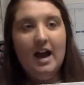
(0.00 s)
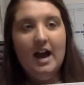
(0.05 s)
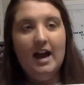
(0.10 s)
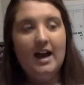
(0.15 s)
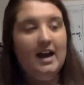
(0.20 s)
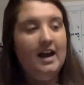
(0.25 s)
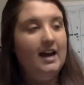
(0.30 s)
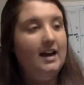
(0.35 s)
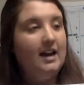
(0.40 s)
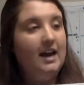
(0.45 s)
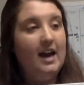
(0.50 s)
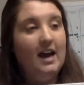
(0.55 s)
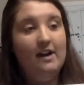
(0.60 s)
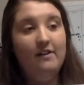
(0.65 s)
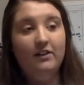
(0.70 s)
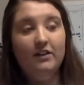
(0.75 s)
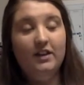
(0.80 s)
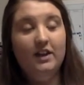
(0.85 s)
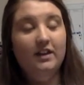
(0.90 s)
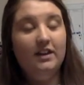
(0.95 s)
and
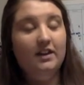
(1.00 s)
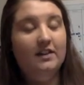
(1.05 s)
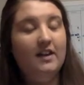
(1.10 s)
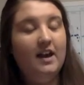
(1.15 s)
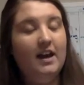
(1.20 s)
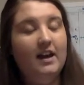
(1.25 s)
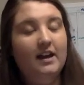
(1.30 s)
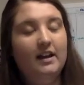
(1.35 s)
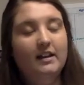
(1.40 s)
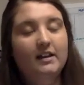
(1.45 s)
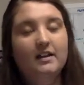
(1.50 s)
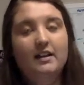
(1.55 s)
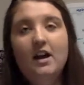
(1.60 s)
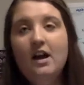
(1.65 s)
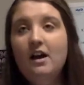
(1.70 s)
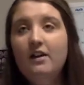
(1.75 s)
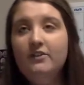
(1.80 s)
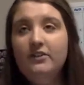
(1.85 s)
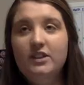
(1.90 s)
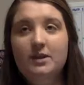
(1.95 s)
everything that they
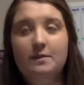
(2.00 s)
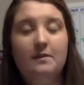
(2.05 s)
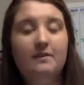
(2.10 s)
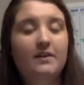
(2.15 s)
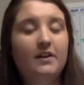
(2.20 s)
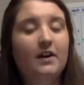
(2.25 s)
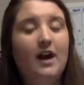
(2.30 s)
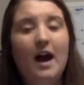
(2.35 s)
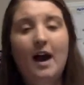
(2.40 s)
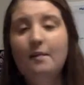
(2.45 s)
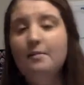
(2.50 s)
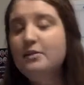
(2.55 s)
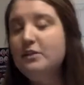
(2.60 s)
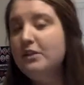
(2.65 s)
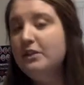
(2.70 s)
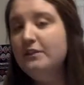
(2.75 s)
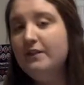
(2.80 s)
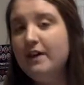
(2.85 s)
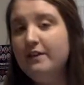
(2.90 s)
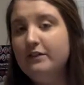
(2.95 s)
loved, some of their
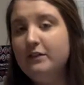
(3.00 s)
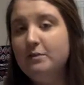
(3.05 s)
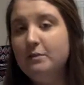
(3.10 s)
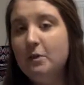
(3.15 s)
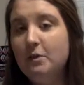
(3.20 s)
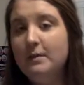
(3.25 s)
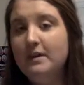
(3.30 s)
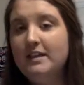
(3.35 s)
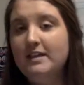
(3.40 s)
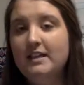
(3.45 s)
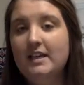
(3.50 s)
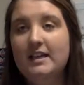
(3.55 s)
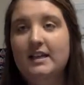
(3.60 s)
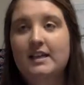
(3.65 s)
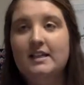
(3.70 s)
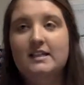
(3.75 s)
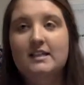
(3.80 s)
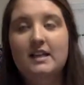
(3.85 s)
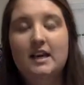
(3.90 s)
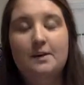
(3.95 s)
absolute favorite moments, and
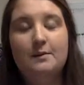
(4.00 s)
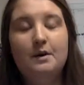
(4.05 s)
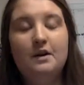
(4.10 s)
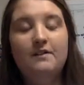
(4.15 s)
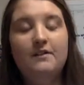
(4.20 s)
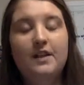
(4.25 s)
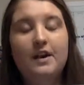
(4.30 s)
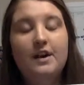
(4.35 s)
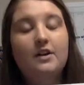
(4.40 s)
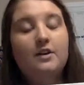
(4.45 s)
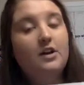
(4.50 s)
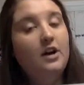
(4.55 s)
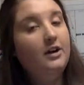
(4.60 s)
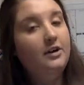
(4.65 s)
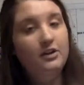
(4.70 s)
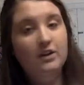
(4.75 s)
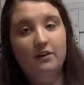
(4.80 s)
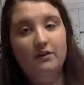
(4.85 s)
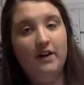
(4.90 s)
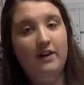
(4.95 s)
then some of their
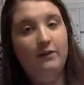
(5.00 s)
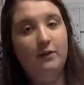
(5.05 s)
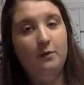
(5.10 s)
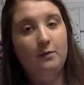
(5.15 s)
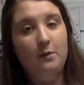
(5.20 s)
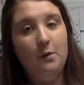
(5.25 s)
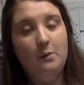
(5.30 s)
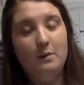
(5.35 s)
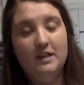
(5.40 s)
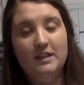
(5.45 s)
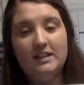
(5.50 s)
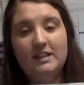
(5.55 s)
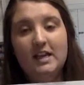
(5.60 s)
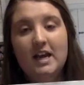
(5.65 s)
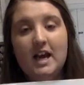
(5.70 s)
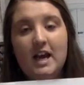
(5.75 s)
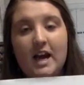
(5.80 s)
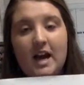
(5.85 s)
not-so-favorite moments.